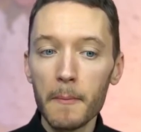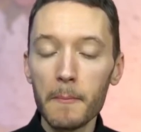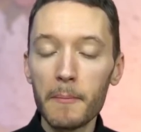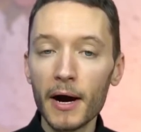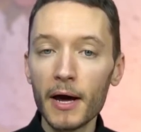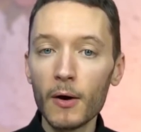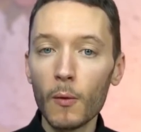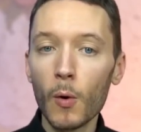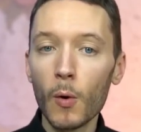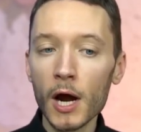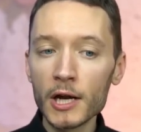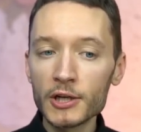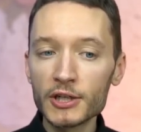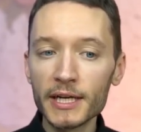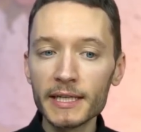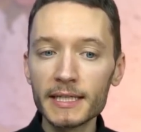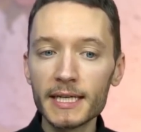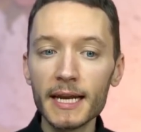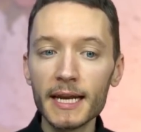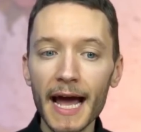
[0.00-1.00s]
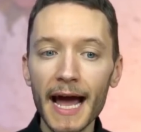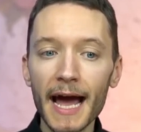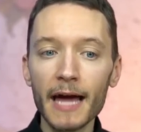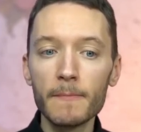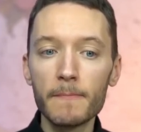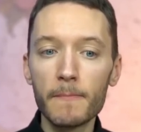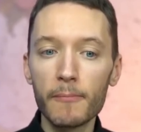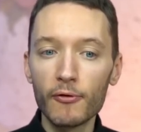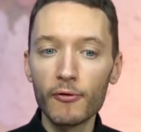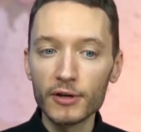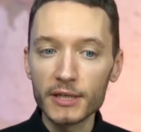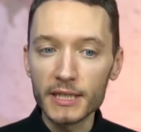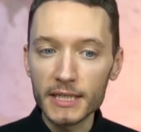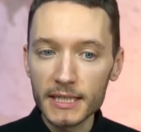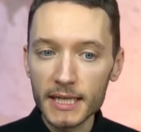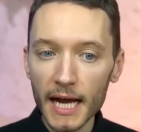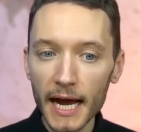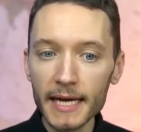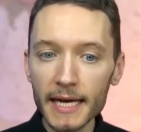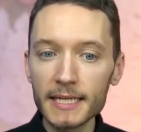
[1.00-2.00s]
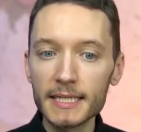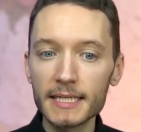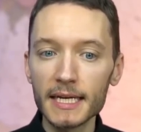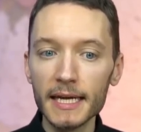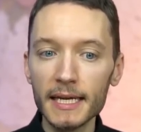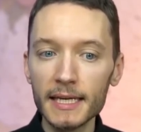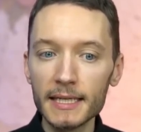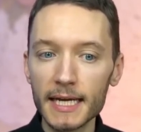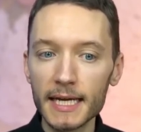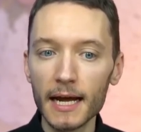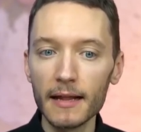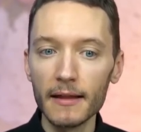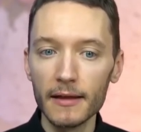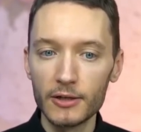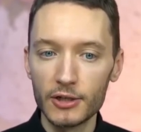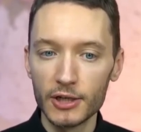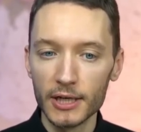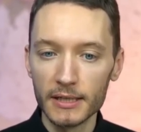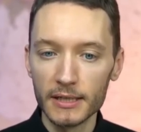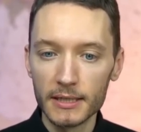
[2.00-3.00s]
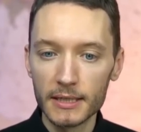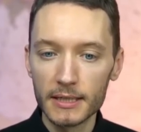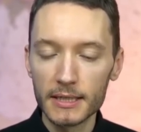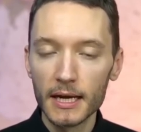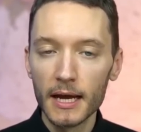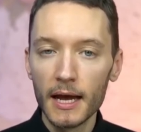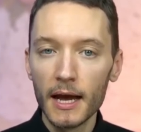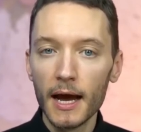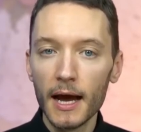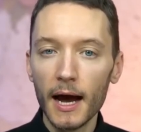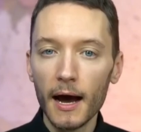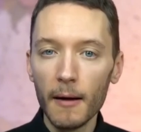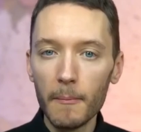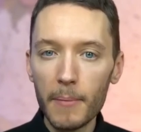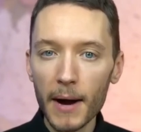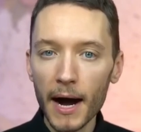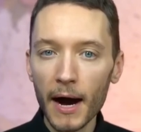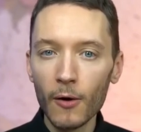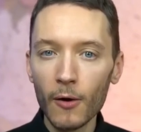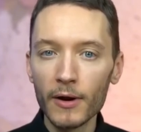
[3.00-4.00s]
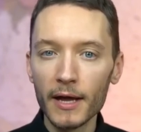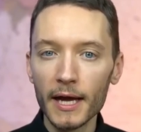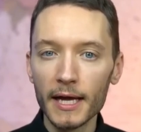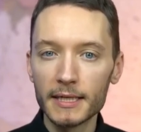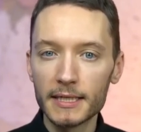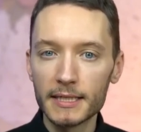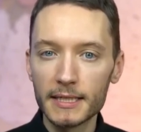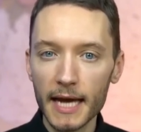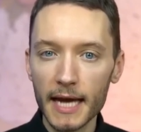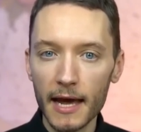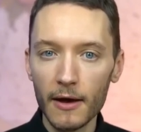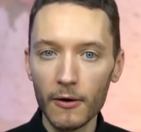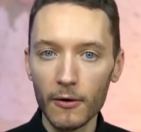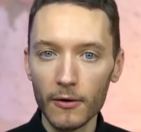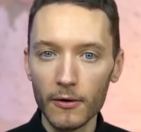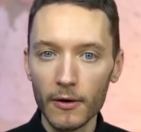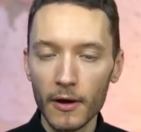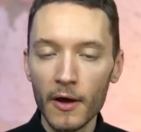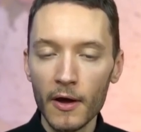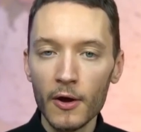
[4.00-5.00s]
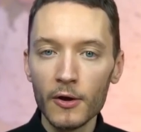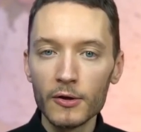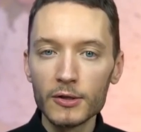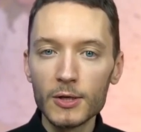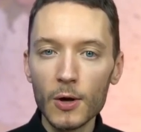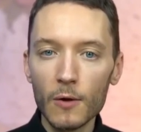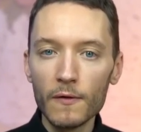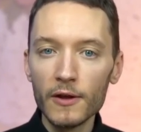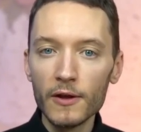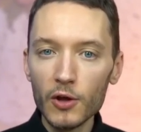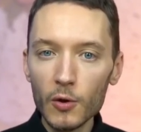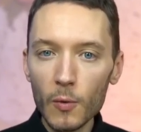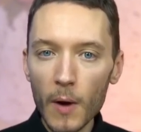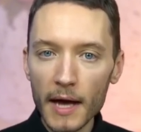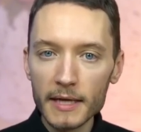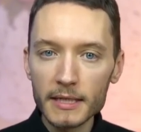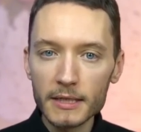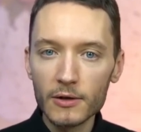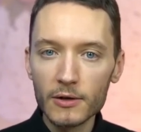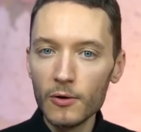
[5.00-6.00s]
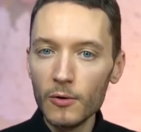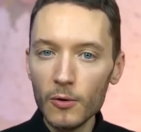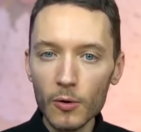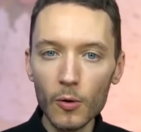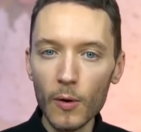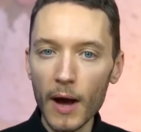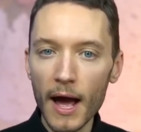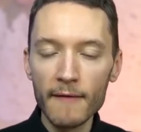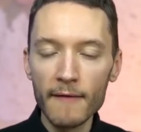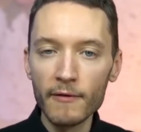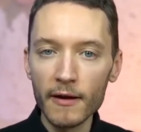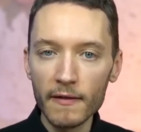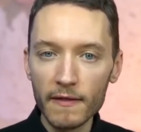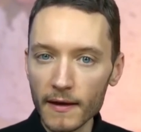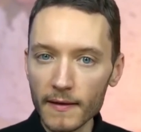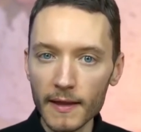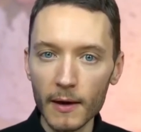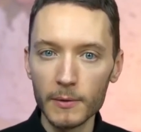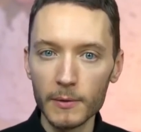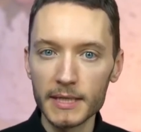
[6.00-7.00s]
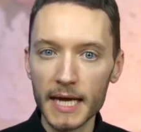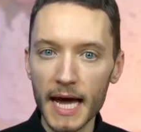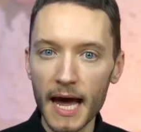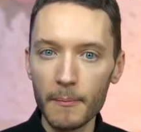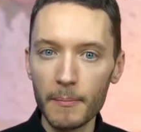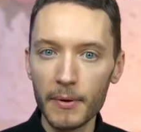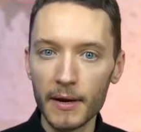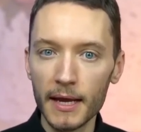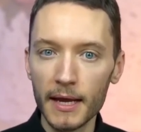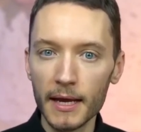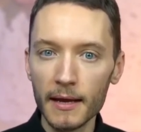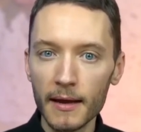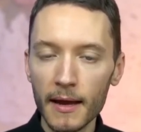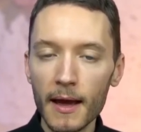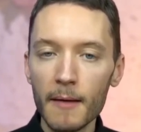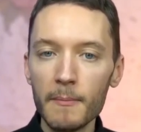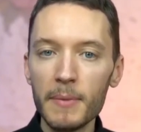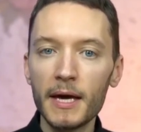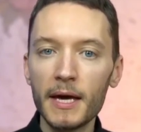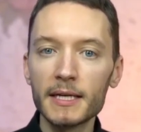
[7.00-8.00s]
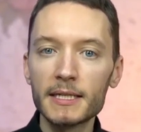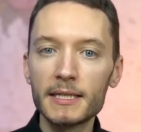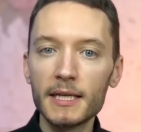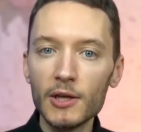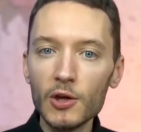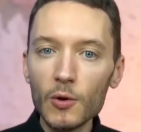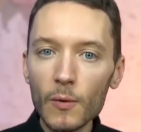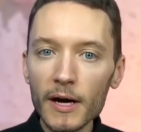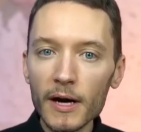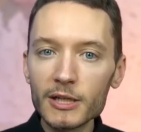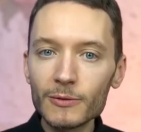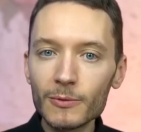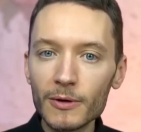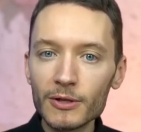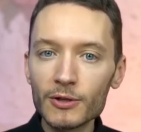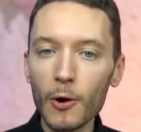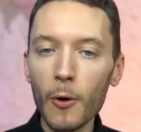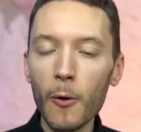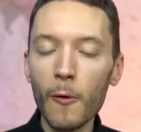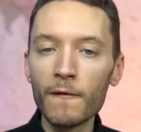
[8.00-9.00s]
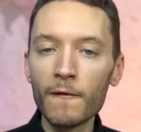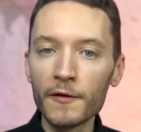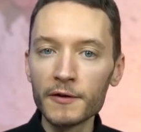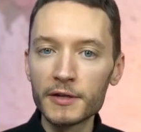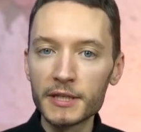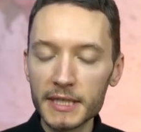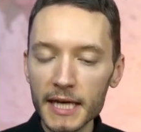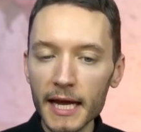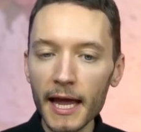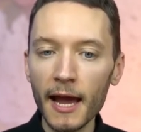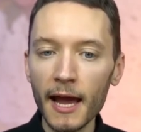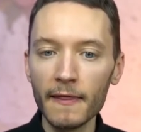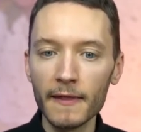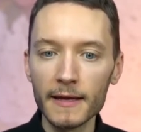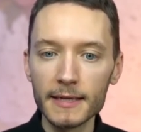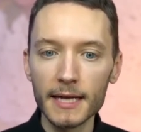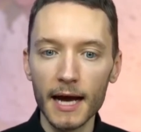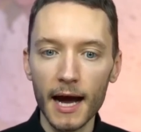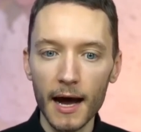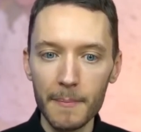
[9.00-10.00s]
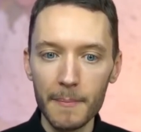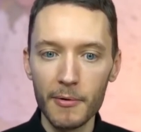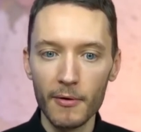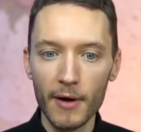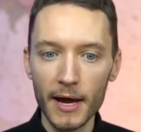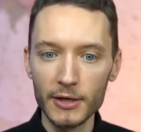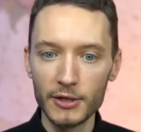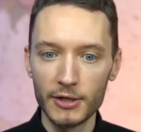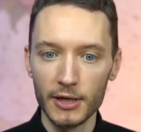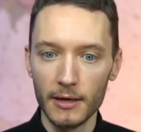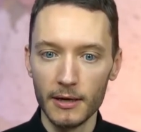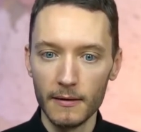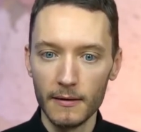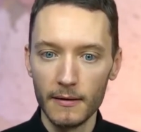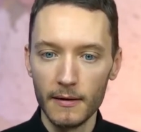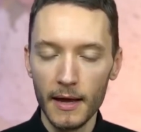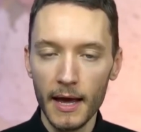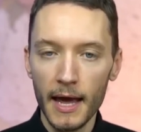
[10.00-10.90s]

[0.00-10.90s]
but Washington had precise intelligence about its scale. So the U.S. knew everything that was happening because the U.S. was overseeing this operation.